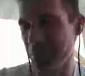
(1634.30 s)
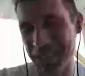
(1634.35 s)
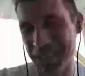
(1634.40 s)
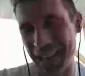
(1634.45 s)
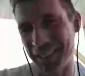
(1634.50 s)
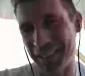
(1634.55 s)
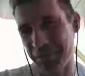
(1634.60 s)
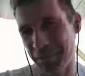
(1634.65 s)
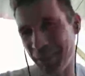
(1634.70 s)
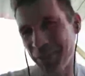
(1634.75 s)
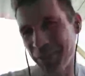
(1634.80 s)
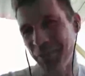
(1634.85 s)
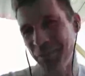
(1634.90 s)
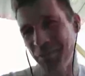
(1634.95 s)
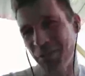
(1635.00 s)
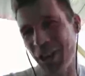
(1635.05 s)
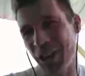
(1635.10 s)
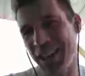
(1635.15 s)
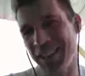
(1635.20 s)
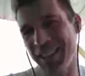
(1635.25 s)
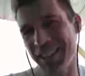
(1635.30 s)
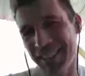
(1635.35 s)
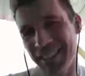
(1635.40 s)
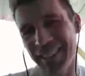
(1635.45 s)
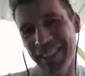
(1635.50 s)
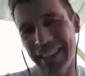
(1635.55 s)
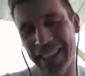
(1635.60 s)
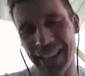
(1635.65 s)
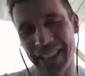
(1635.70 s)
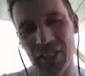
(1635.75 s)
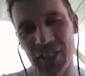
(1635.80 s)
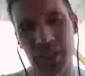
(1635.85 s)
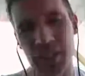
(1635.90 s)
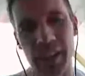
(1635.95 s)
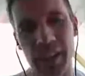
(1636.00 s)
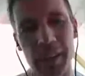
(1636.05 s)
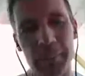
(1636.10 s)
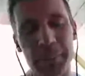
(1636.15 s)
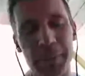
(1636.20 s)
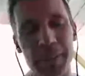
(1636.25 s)
sound much grander than they actually
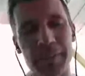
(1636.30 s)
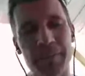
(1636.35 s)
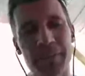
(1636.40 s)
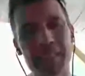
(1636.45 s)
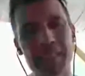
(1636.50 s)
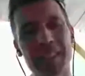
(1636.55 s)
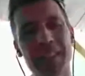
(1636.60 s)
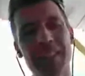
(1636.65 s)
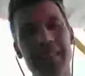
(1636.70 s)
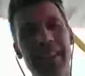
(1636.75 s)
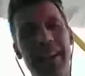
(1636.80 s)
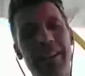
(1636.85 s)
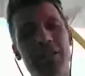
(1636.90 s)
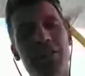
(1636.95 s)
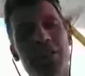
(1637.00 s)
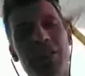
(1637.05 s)
are, but that's the